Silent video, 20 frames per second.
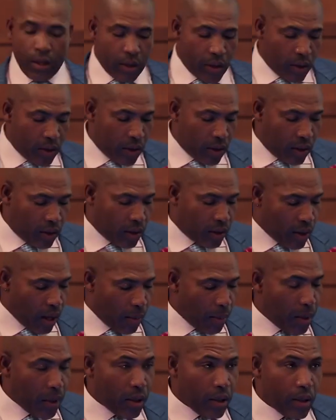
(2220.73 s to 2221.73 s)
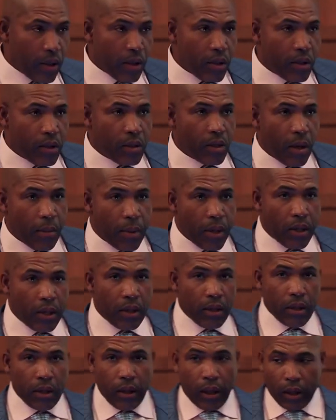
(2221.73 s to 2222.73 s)
Some of, some of
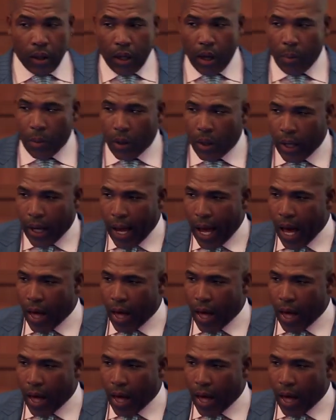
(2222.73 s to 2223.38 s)
the, a couple of the